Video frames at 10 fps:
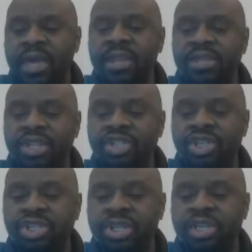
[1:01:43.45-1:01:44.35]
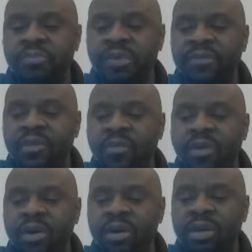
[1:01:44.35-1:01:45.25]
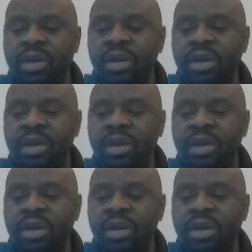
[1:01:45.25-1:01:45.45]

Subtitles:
In addition to his pivotal work